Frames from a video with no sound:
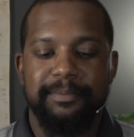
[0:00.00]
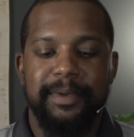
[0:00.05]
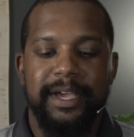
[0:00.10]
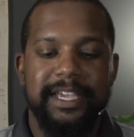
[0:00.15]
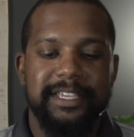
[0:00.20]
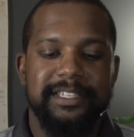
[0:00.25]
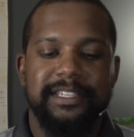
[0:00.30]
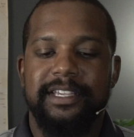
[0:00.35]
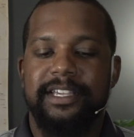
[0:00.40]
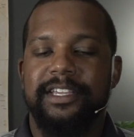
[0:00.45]

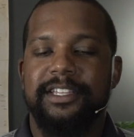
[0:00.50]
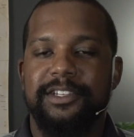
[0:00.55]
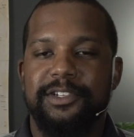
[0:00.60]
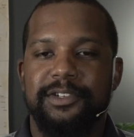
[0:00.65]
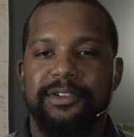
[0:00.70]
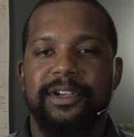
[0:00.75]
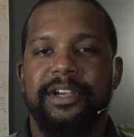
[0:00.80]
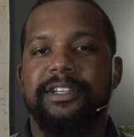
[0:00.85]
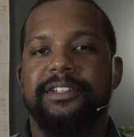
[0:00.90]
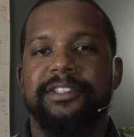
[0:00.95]
basic
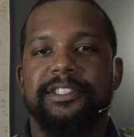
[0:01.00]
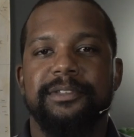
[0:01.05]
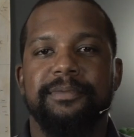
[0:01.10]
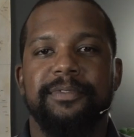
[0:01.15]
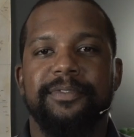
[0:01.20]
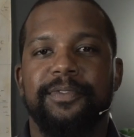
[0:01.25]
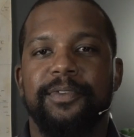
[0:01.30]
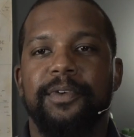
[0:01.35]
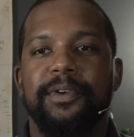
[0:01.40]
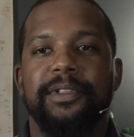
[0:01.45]
instructions
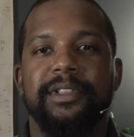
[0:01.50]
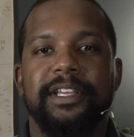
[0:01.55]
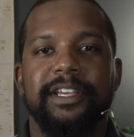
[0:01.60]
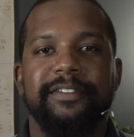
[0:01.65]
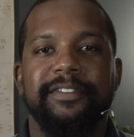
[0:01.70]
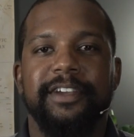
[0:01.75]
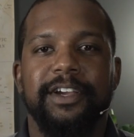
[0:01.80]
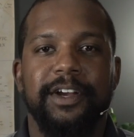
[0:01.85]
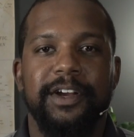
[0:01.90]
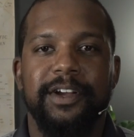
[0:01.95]
before
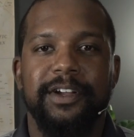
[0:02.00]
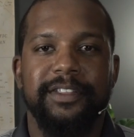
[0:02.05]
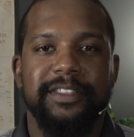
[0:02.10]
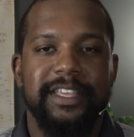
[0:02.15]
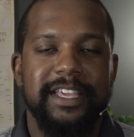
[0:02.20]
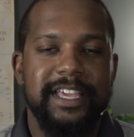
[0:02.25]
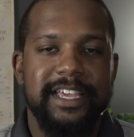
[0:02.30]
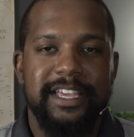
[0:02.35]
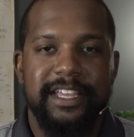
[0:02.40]
leaving Earth.